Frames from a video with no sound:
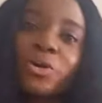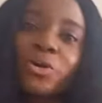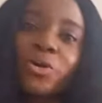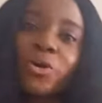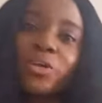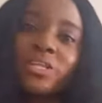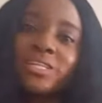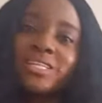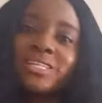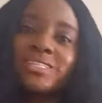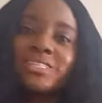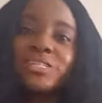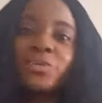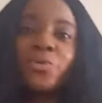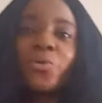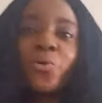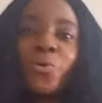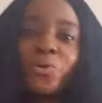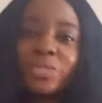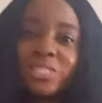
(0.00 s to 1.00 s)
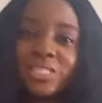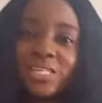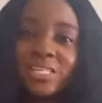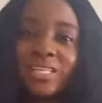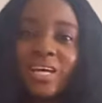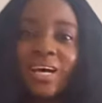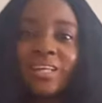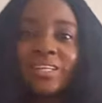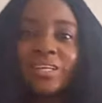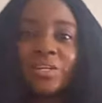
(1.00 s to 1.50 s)
we call it
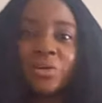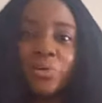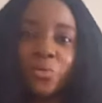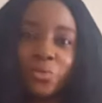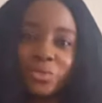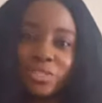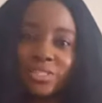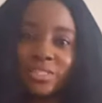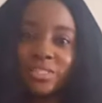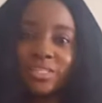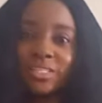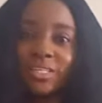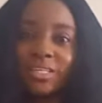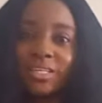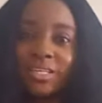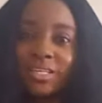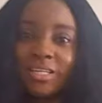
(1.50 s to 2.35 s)
decoding and encoding,